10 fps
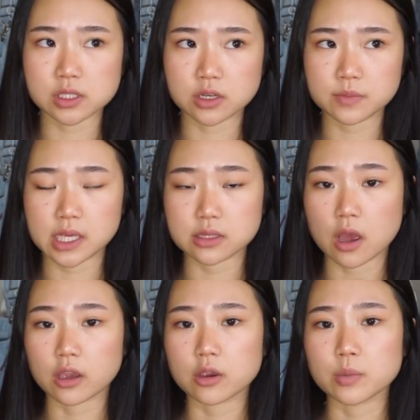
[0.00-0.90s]
gonna be
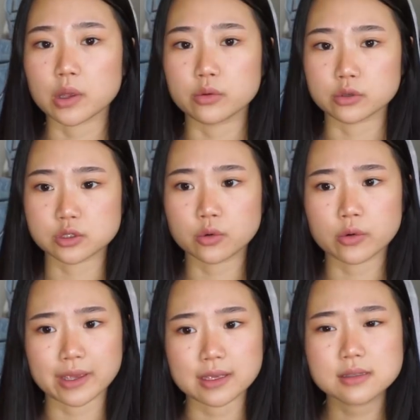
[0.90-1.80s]
talking about their
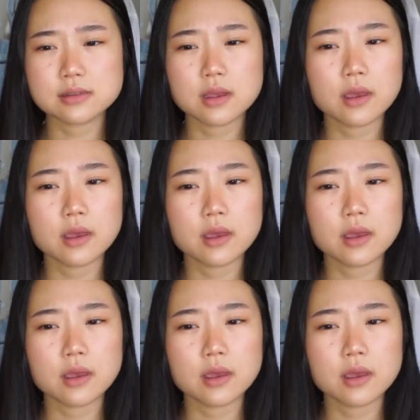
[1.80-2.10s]
stories,